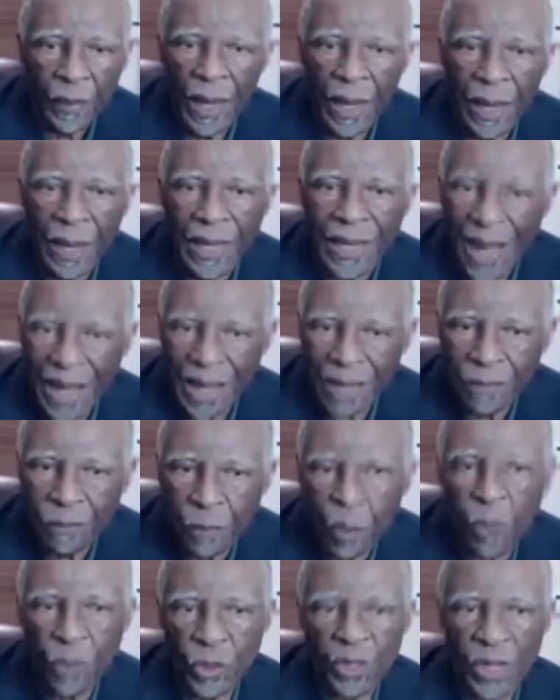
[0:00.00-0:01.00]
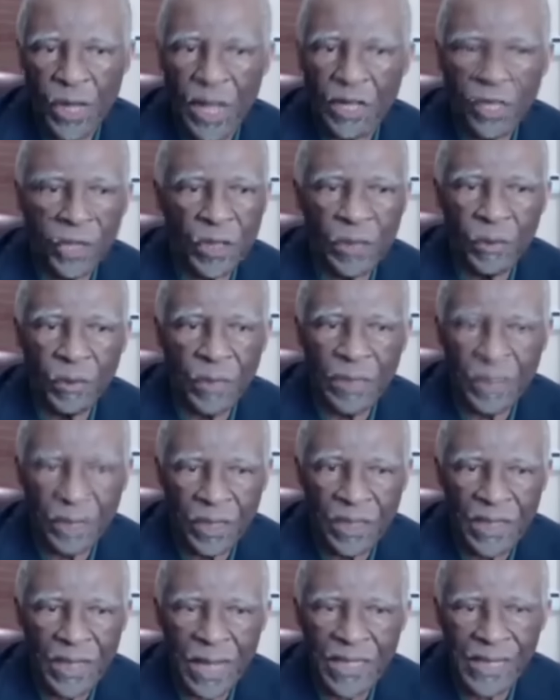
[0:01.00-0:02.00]
That process,
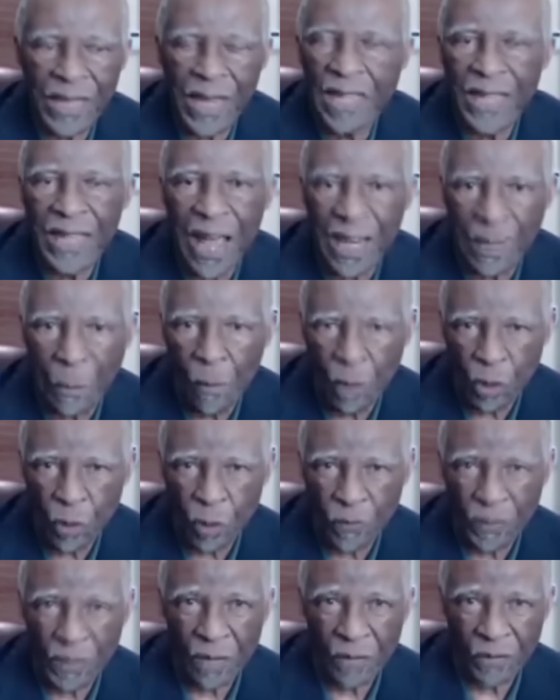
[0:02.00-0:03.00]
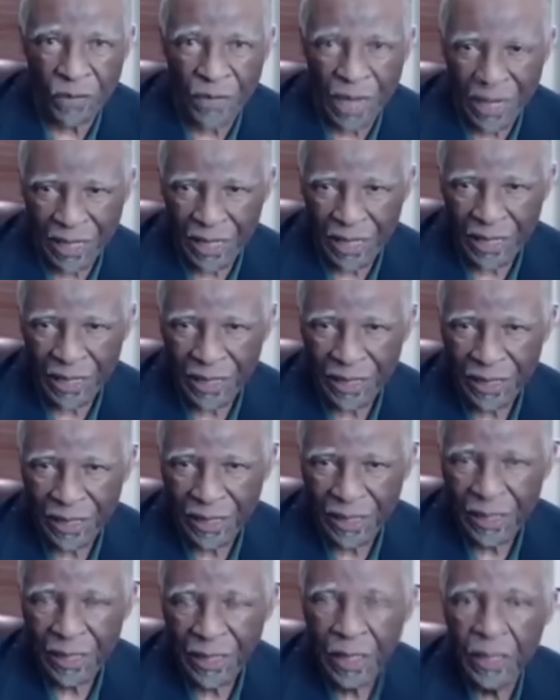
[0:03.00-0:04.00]
certain elements of it have started,
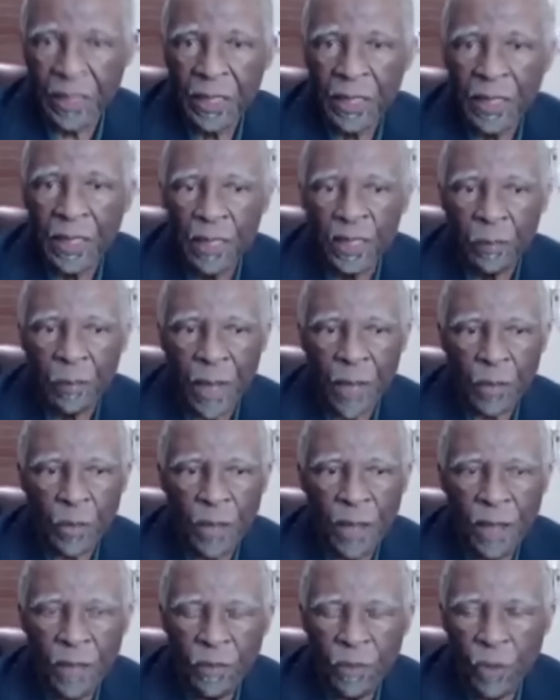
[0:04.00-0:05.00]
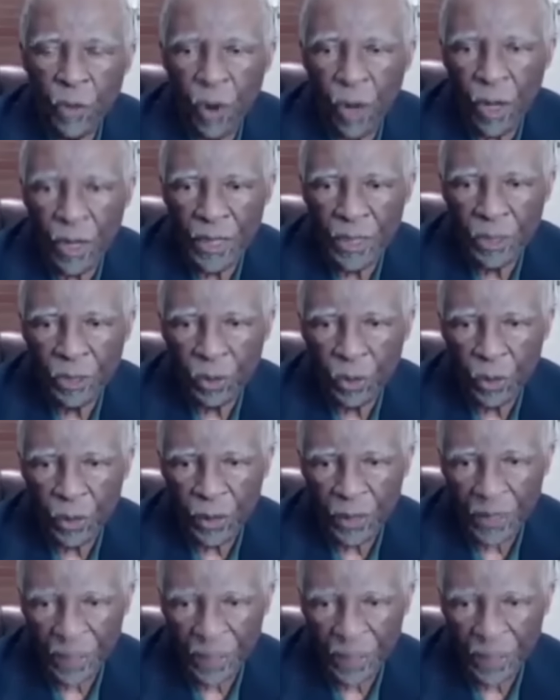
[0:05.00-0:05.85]
but we haven't gone into the